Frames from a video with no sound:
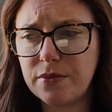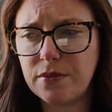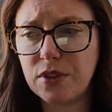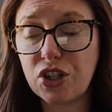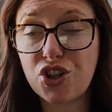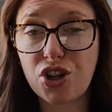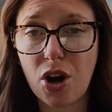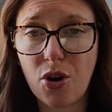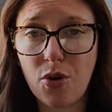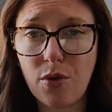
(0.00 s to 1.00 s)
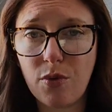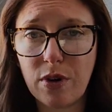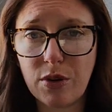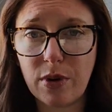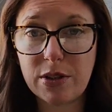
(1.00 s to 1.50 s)
The show,
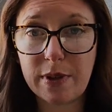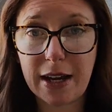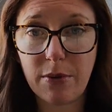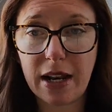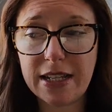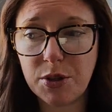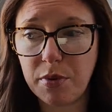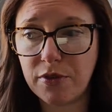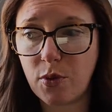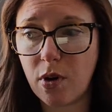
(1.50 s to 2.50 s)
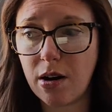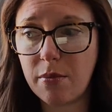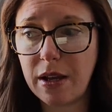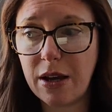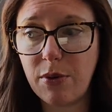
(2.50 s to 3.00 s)
once we got ready to perform,
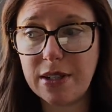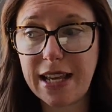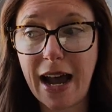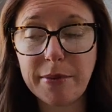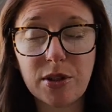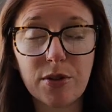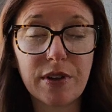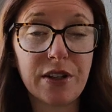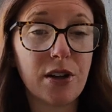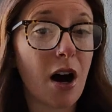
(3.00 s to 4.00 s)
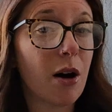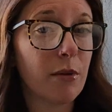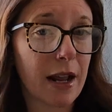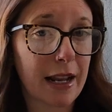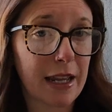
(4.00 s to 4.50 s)
it was absolutely not
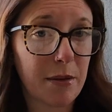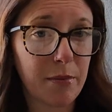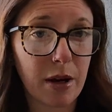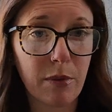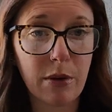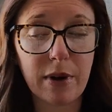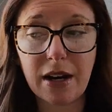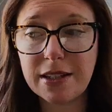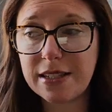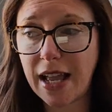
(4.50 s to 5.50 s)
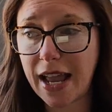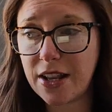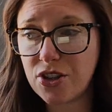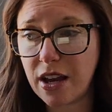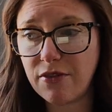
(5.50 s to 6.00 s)
ready, but we went on stage
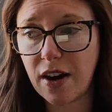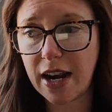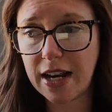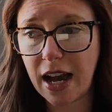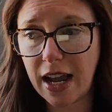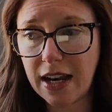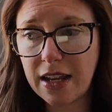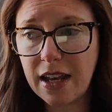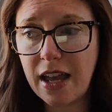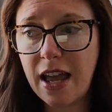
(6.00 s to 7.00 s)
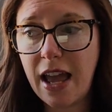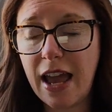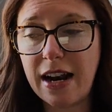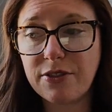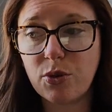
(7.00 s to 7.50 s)
that Friday night,
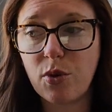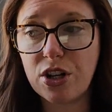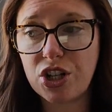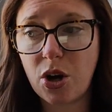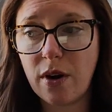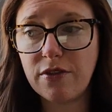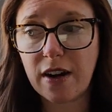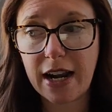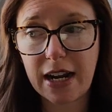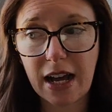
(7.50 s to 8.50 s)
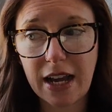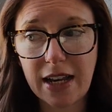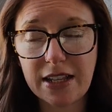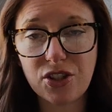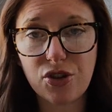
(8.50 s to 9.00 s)
and after one show on Friday night
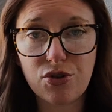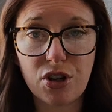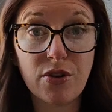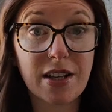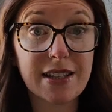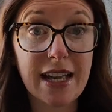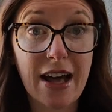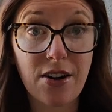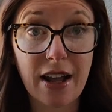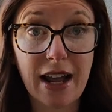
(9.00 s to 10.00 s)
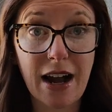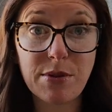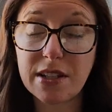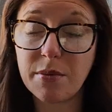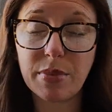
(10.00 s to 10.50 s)
and 2 shows on Saturday, I was
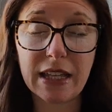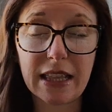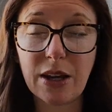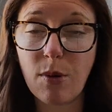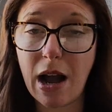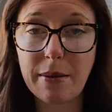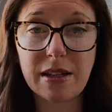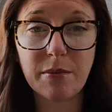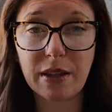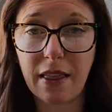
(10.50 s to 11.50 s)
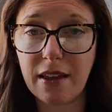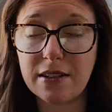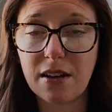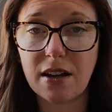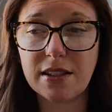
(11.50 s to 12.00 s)
completely wiped, completely
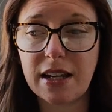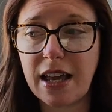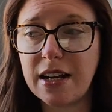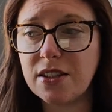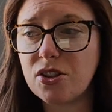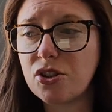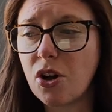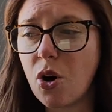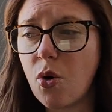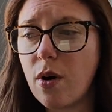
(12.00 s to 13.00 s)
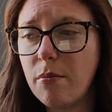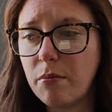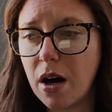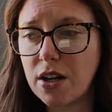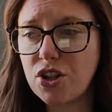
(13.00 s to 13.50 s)
exhausted, and in so
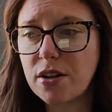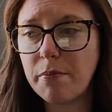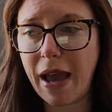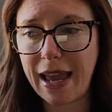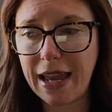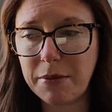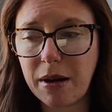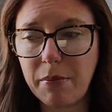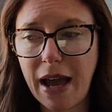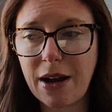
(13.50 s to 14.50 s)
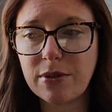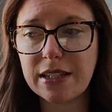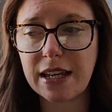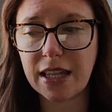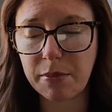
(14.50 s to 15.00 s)
much pain. My back was
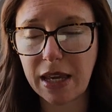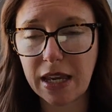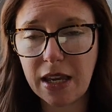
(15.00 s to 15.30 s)
killing me,